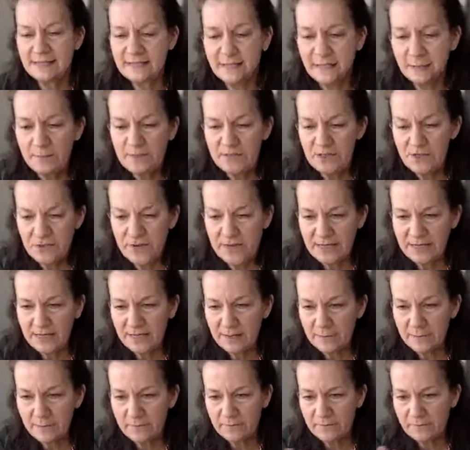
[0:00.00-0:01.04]
this is a bit
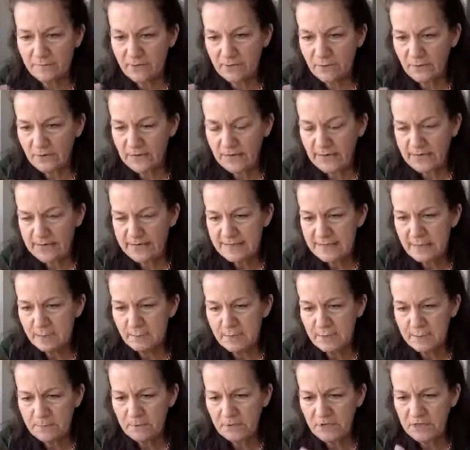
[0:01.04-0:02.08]
tricky, okay? Some
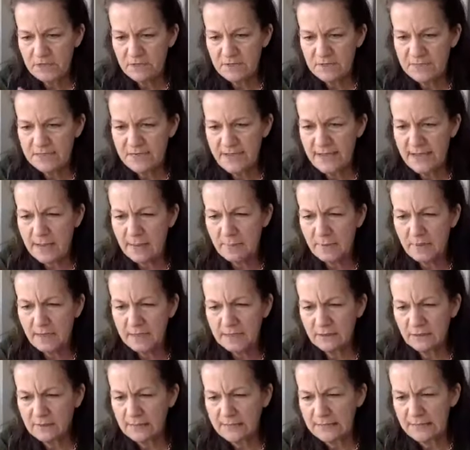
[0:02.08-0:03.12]
people use tape. I
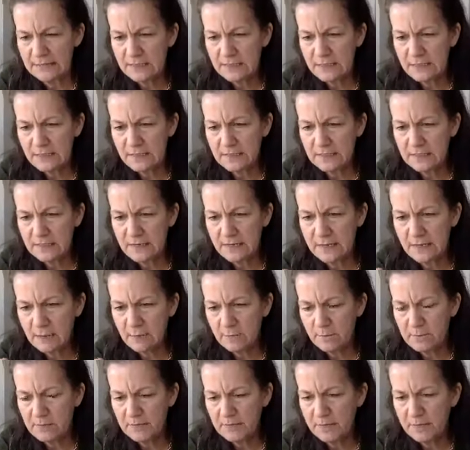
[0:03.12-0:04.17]
don't like to use
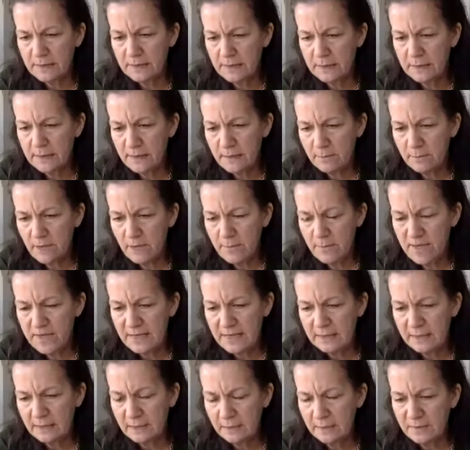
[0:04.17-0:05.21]
tape, but might
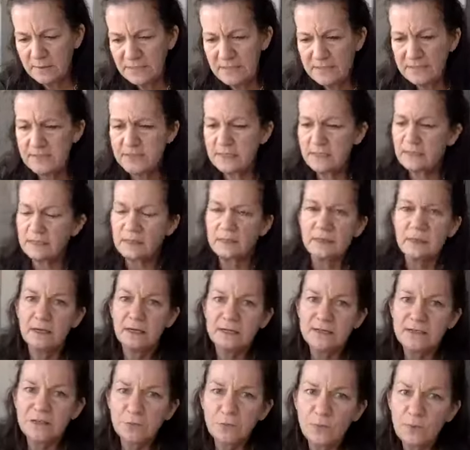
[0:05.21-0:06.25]
make it a little bit easier.
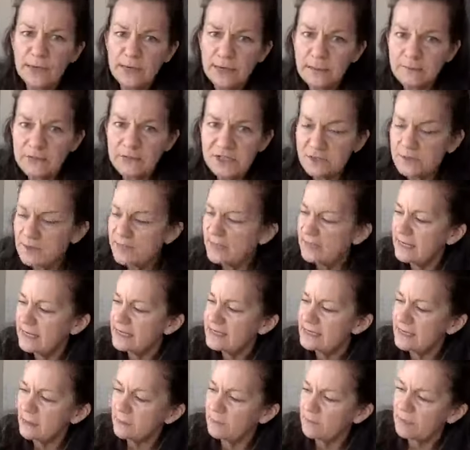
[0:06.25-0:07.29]
So what I'm doing
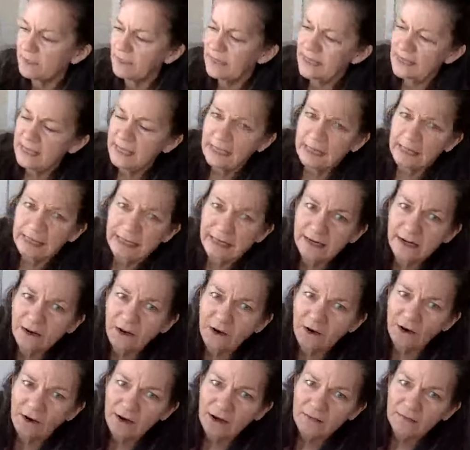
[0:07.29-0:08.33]
is I'm laying it
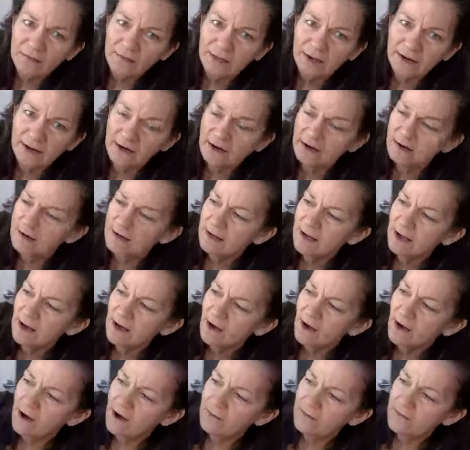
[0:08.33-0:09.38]
on there
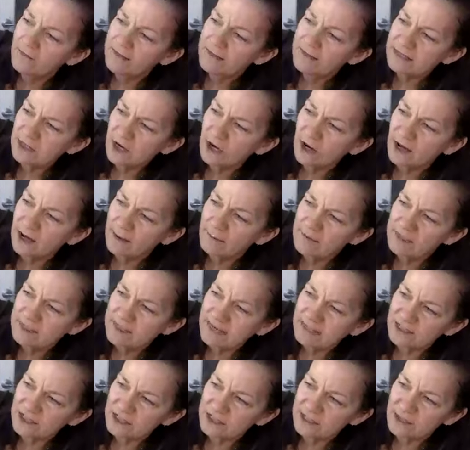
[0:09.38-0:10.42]
on the top
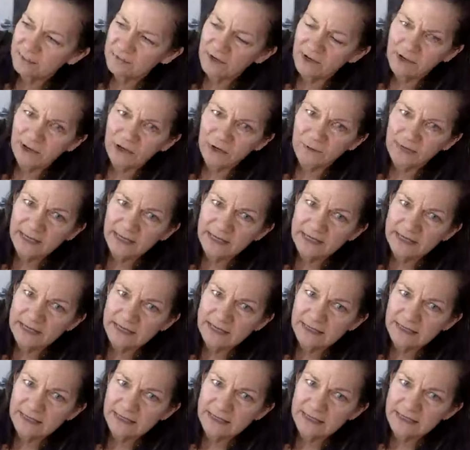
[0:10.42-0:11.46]
section. I'm not going
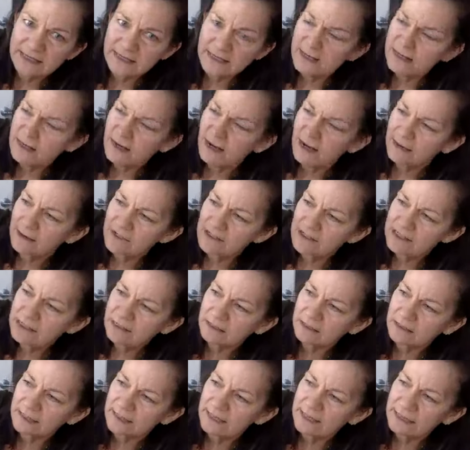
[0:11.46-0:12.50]
into this. I'm just
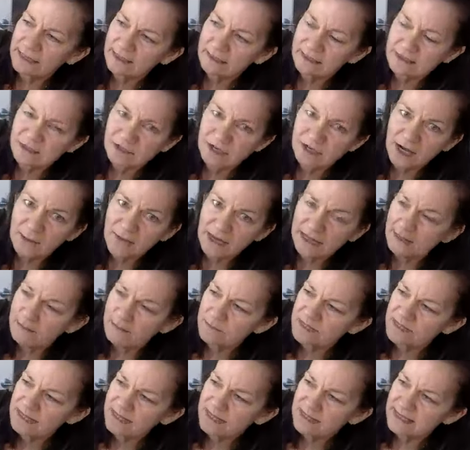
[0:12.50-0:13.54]
laying it on top, and
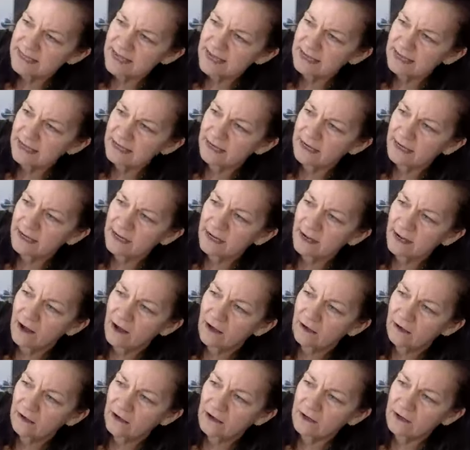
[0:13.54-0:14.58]
I'm zigzagging
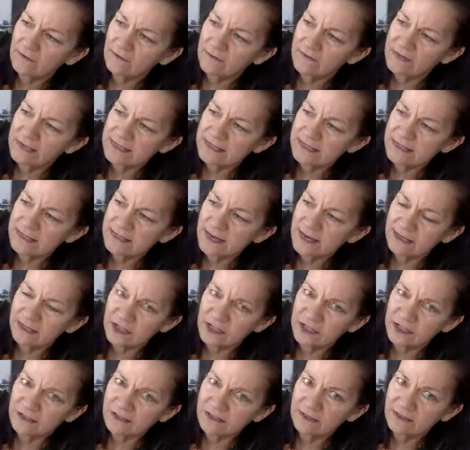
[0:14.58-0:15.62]
along this
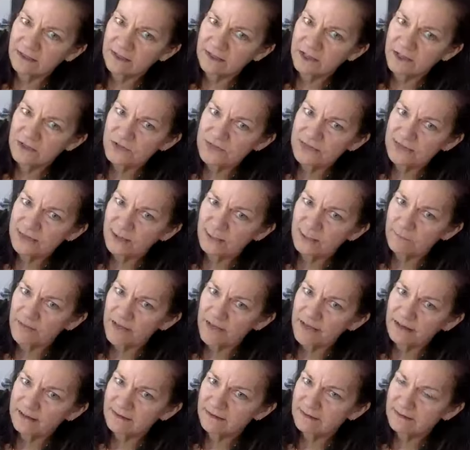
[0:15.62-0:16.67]
section, using up
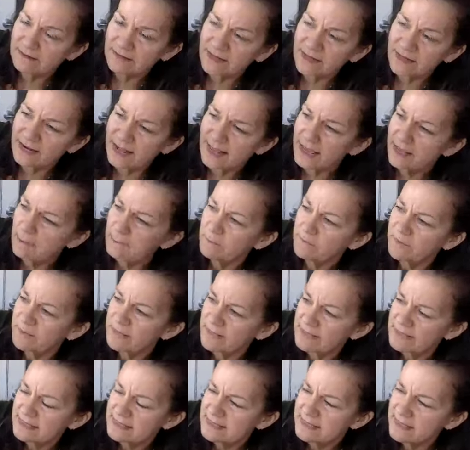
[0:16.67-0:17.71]
that hem,
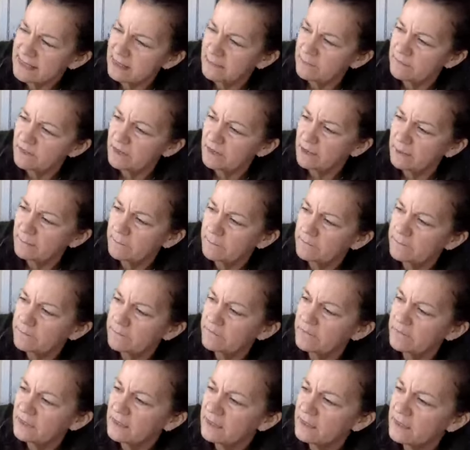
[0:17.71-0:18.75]
that seam there.
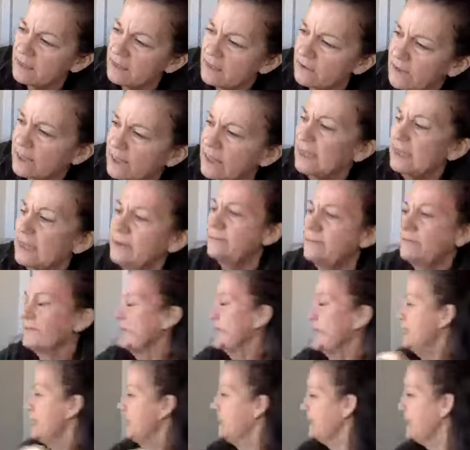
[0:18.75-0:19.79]
Okay?
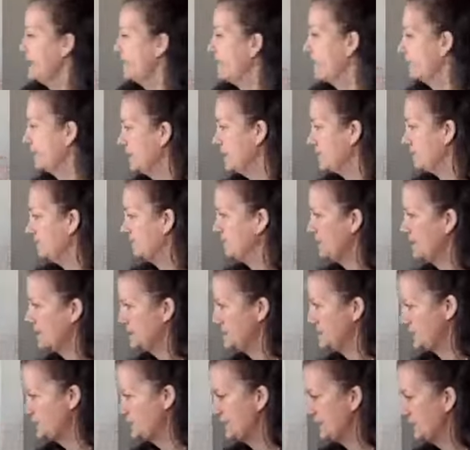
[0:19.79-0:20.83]
Now I'm going to put my
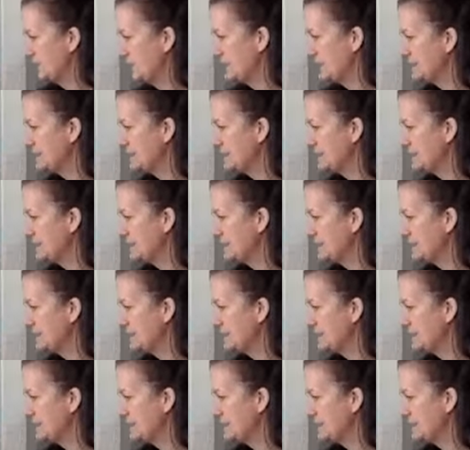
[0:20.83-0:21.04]
machine